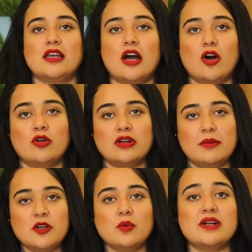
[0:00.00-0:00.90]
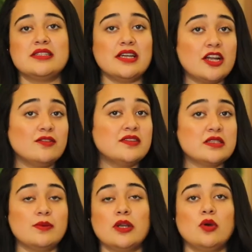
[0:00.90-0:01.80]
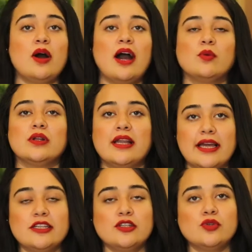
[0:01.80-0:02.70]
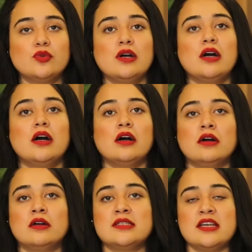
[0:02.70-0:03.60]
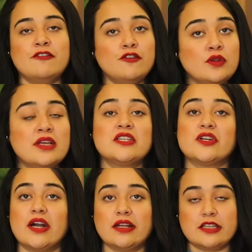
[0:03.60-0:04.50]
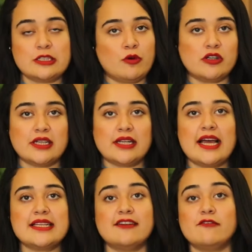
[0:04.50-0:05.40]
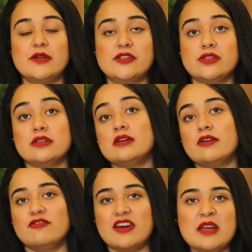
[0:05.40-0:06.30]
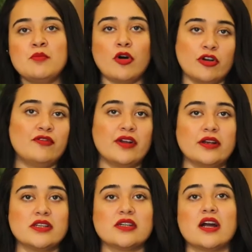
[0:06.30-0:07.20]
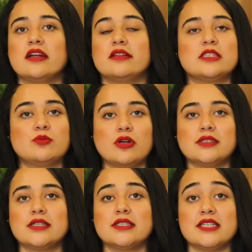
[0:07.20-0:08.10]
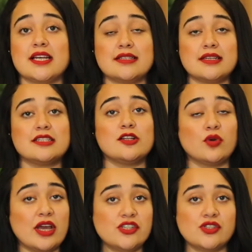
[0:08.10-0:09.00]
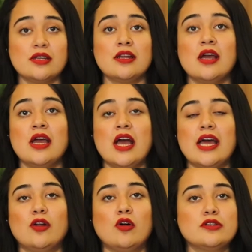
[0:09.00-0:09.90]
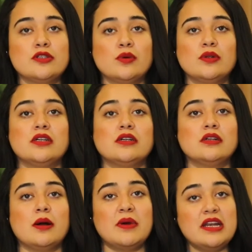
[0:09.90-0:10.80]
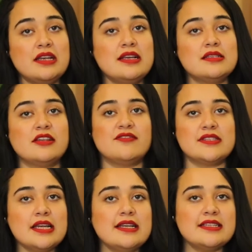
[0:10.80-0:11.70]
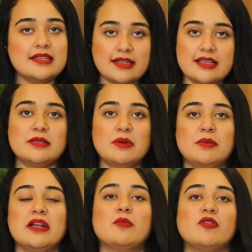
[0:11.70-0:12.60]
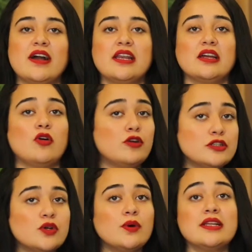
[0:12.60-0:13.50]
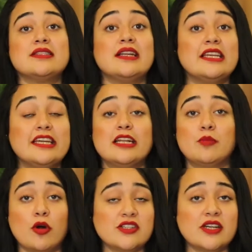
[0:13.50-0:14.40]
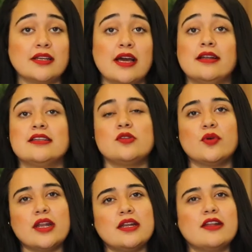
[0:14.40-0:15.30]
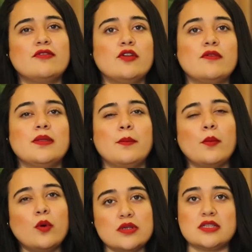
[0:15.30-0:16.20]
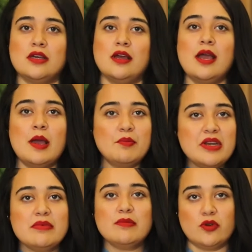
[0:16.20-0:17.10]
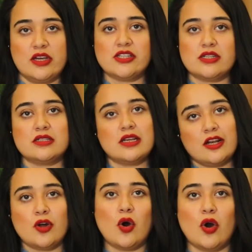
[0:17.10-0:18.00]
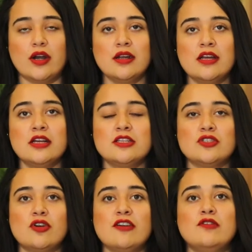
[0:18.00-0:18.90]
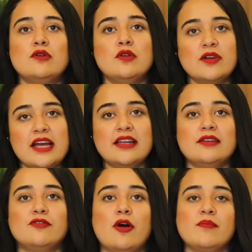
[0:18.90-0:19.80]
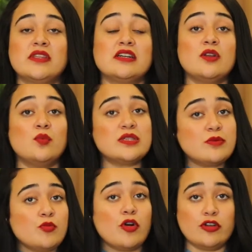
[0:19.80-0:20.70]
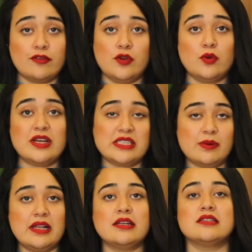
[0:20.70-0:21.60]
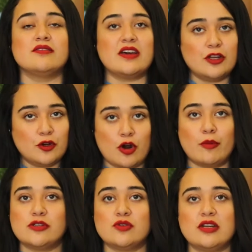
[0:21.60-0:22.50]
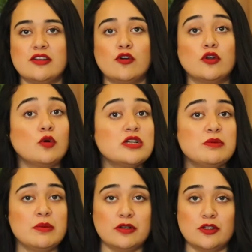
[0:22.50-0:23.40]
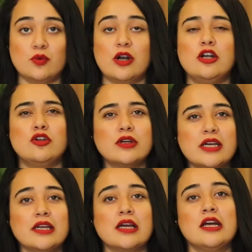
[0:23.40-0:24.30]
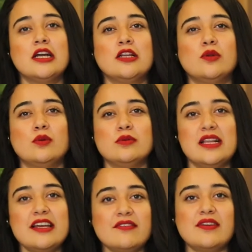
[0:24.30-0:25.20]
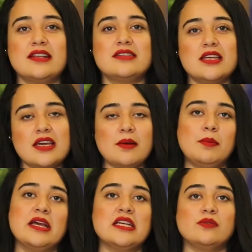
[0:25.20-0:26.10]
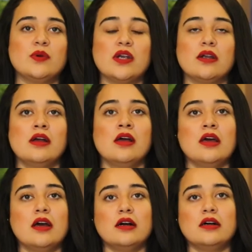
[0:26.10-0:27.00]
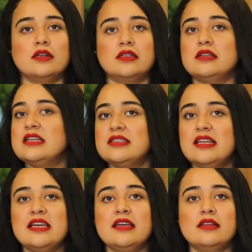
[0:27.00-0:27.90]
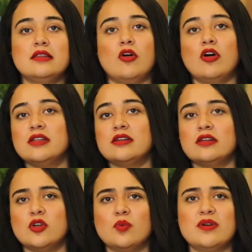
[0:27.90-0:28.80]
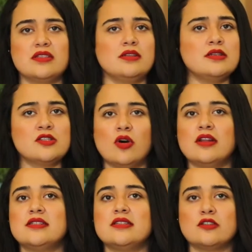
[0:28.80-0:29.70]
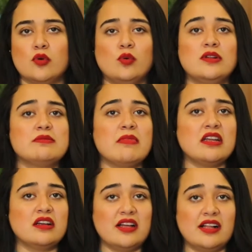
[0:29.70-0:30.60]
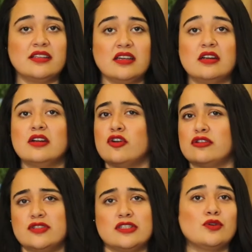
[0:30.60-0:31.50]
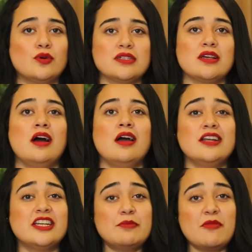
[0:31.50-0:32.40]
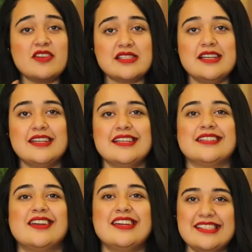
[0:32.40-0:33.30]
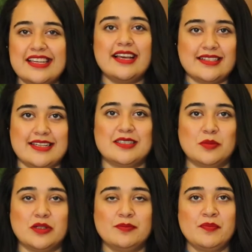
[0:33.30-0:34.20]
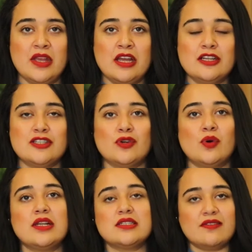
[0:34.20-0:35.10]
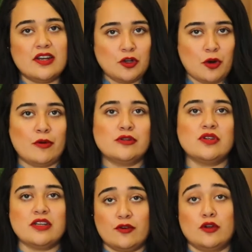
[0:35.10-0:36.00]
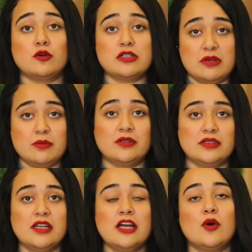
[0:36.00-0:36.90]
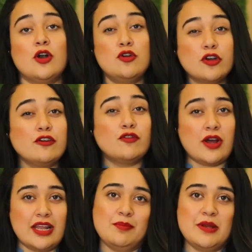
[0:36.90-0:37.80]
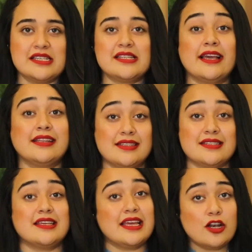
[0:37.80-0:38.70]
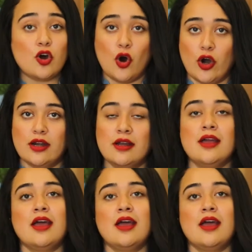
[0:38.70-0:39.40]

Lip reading: Now, coming towards the end of this video, I would like to say a few things regarding this project. As I've mentioned, very important factors regarding this project, such as its location and also the amenities, the facilities that these people are providing. Also, it is a legal project and it is located at one of the most premium locations in Lahore. So if you look at it from the investment point of view as well, it is a very good opportunity for those people who are looking to live and stay in a place where easily all the universities, colleges, schools, medical healthcare, grocery stores, entertainment facilities are easily accessible. So it is a very good opportunity for those people who are looking for any place like this in Lahore.